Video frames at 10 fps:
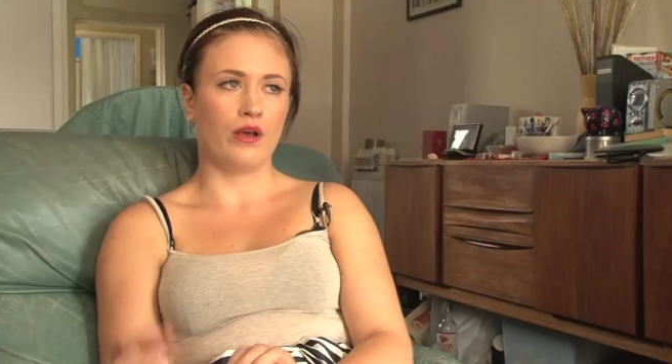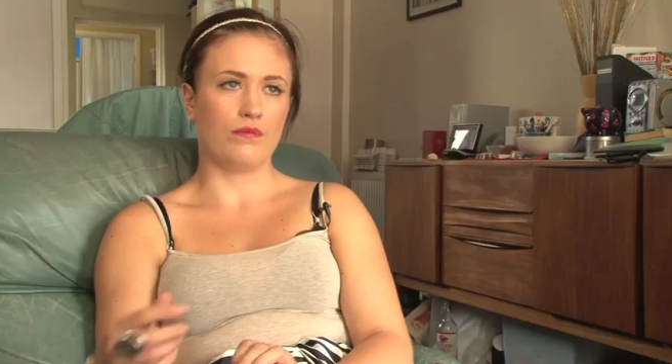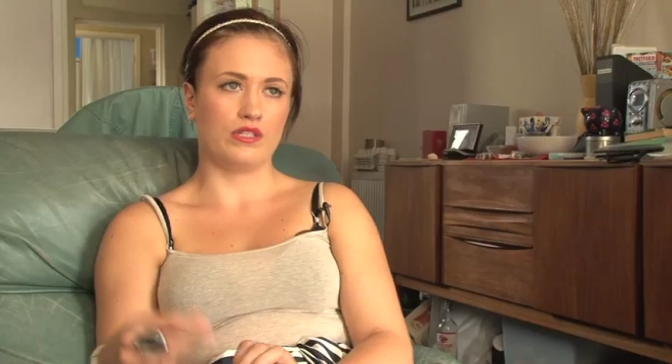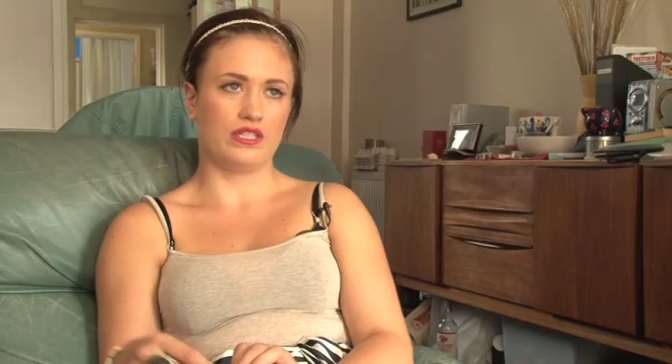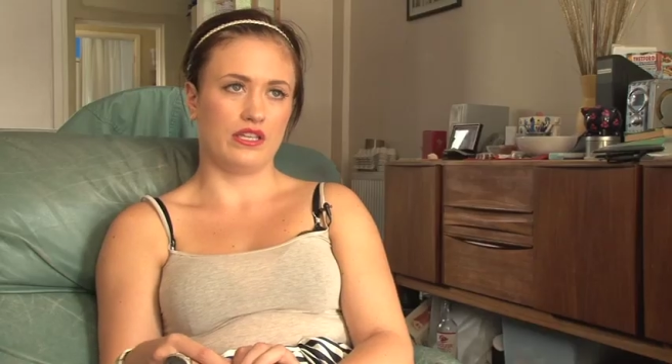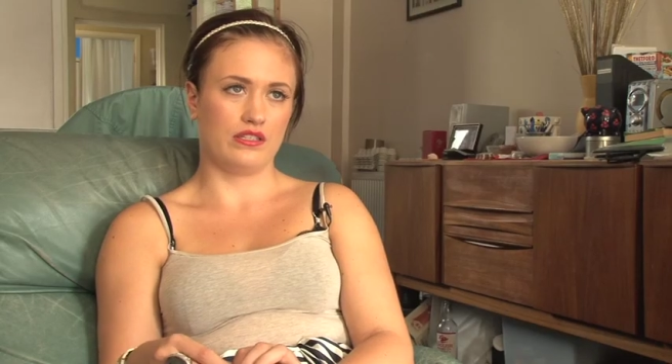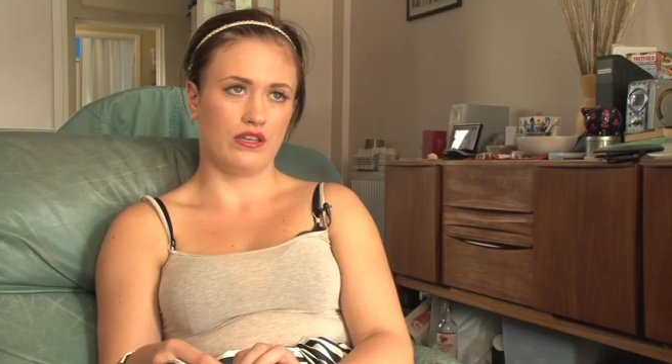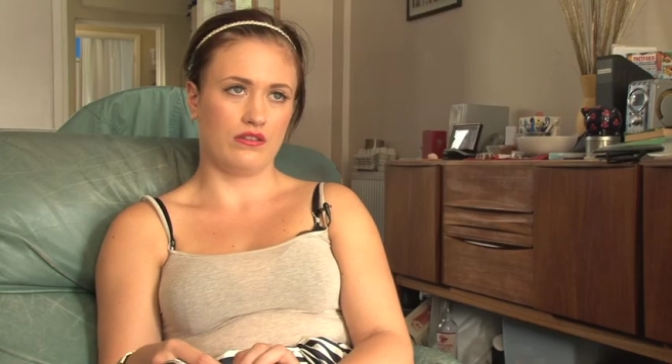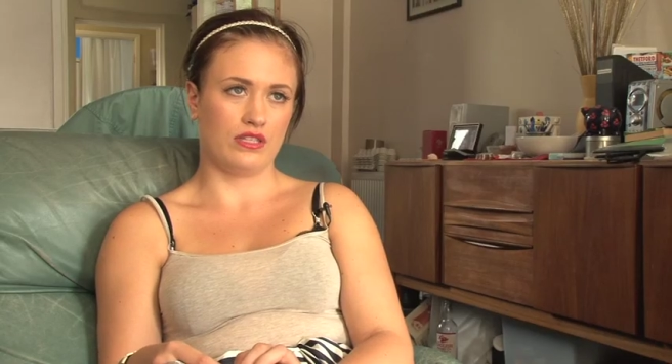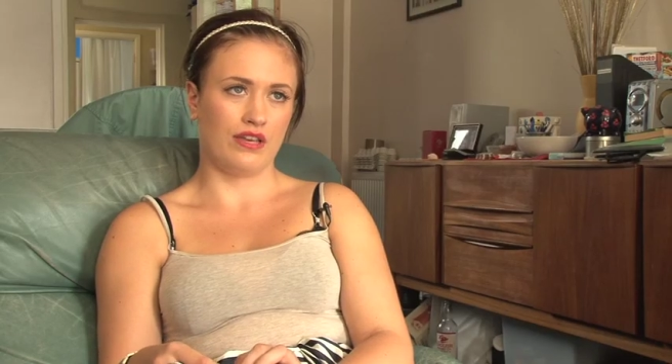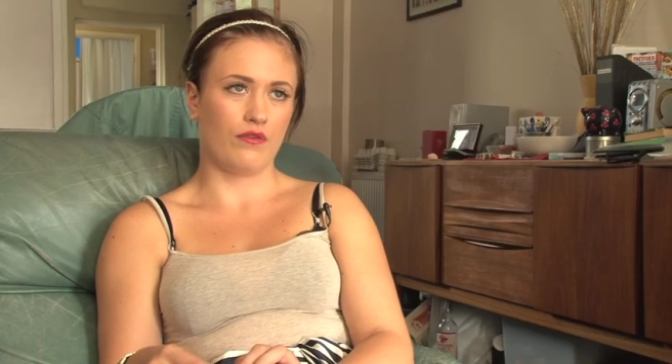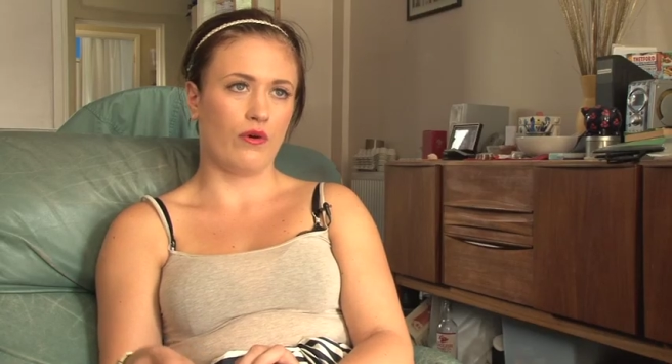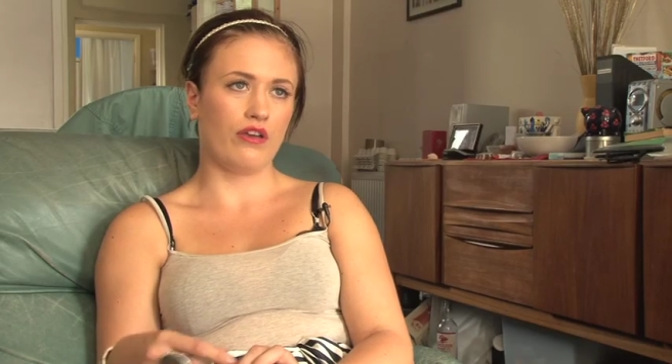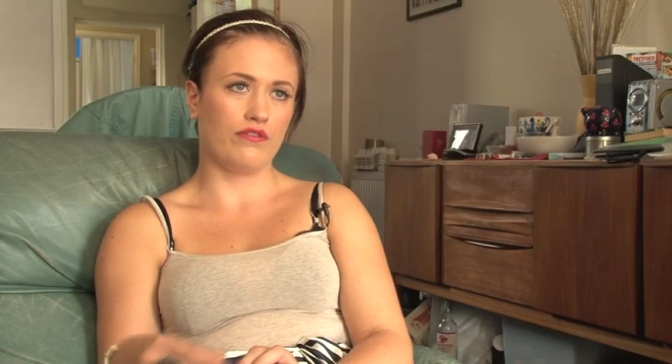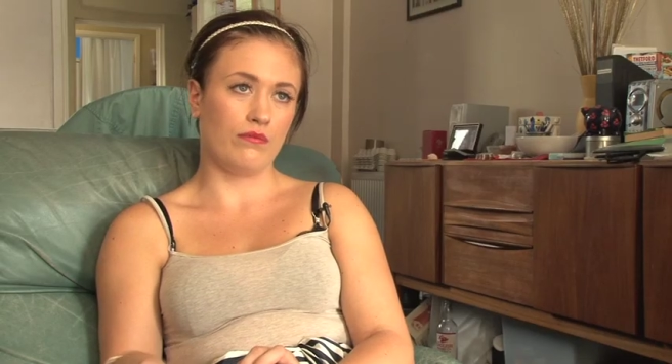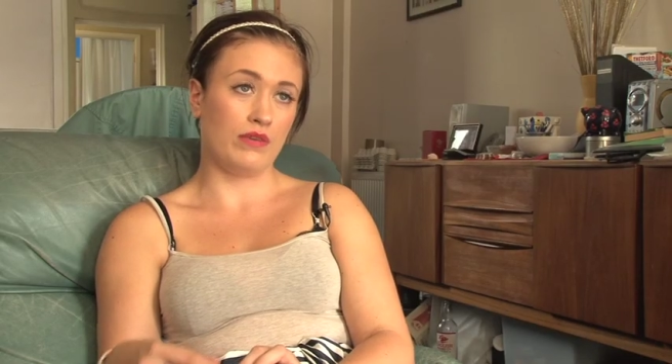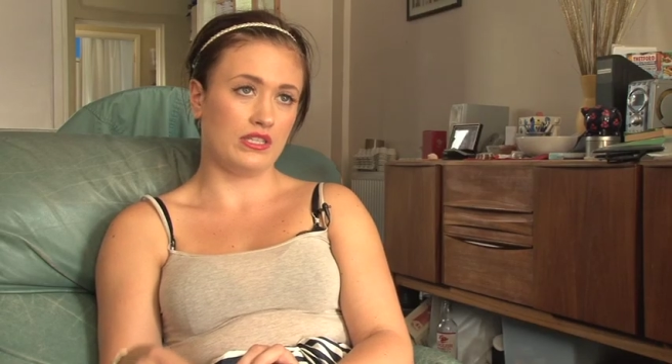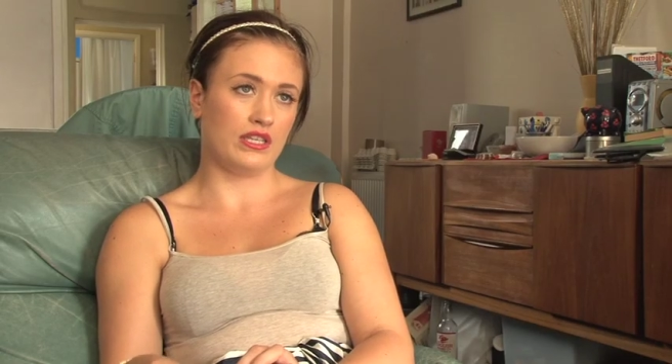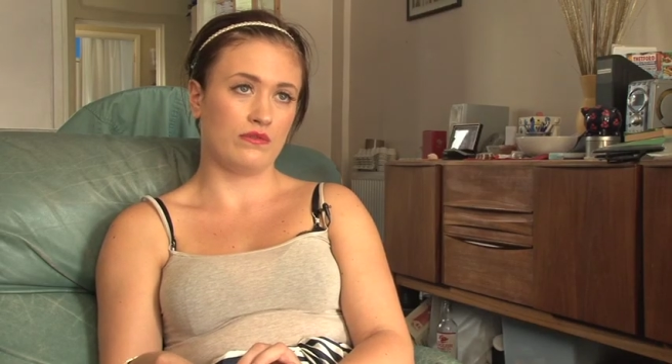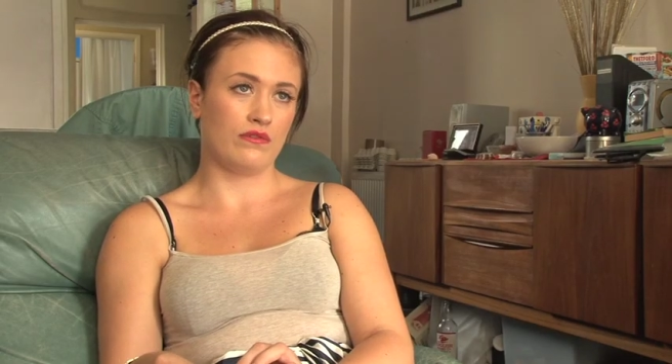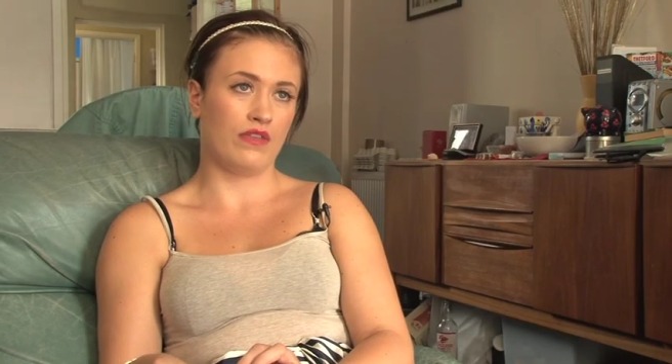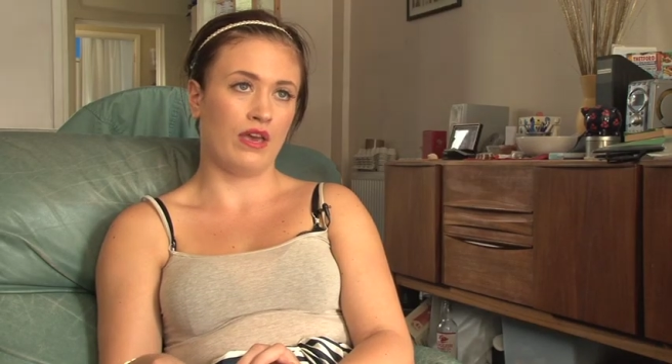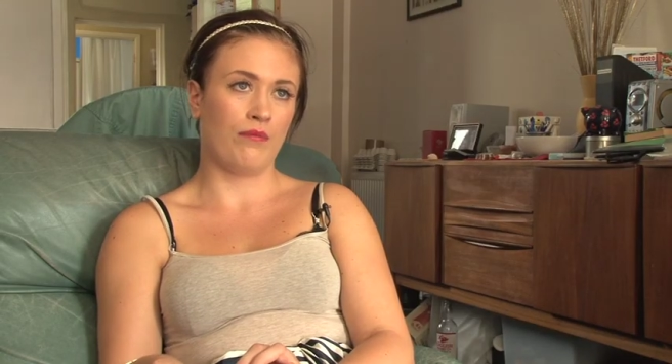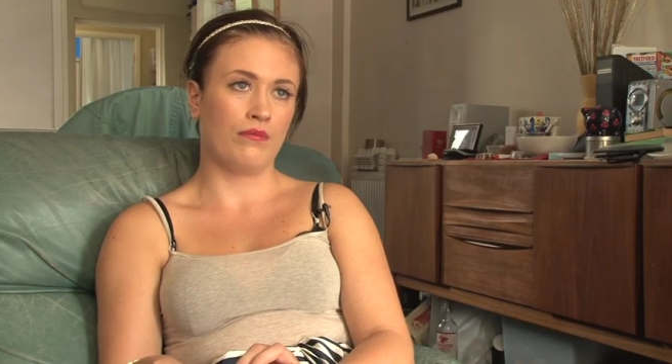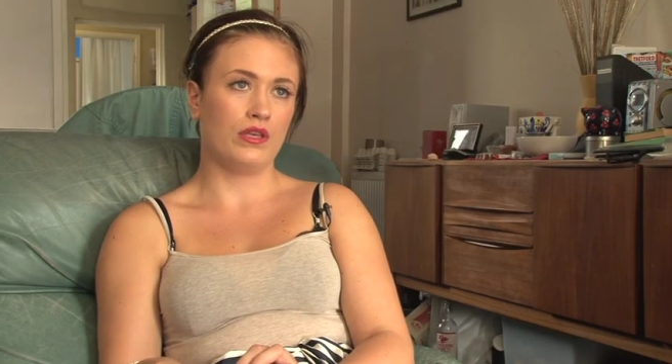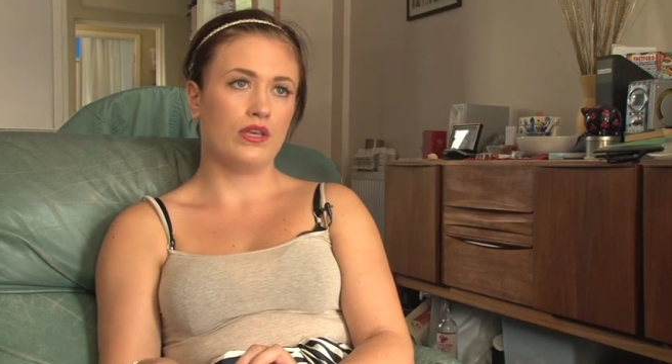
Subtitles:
up to Tesco's to have quite a few meetings with them,